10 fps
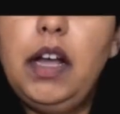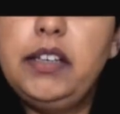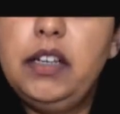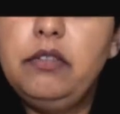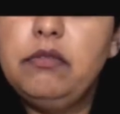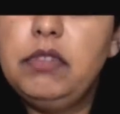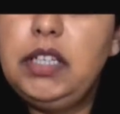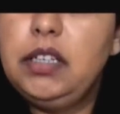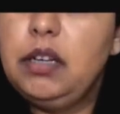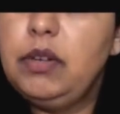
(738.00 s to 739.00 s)
don't
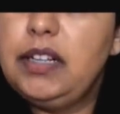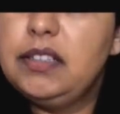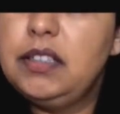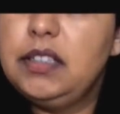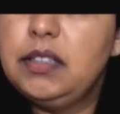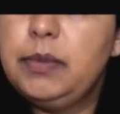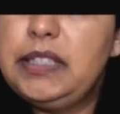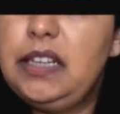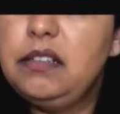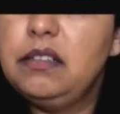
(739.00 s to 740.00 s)
really know what else needs to be
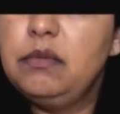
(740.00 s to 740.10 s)
said.